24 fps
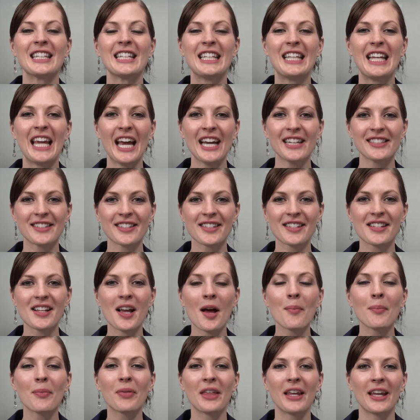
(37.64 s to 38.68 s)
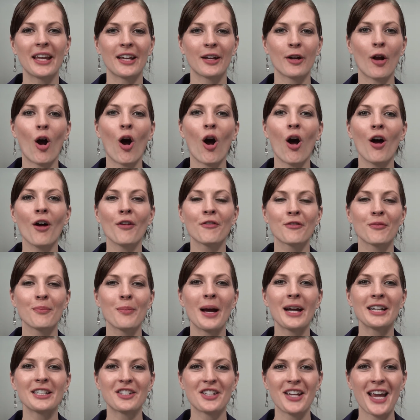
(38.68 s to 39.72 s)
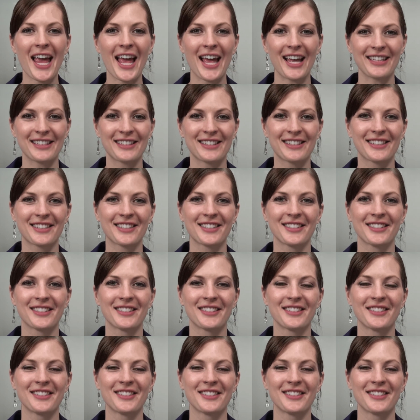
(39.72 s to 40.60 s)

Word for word: Get something off my chest.